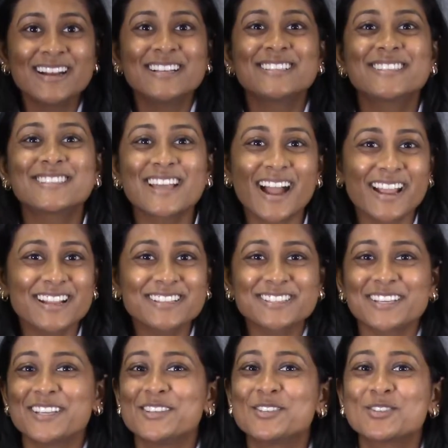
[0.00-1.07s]

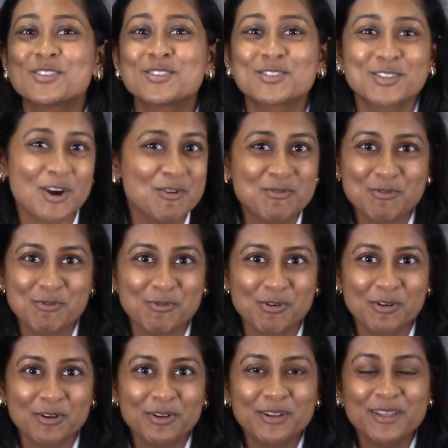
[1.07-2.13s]
Science is so cool.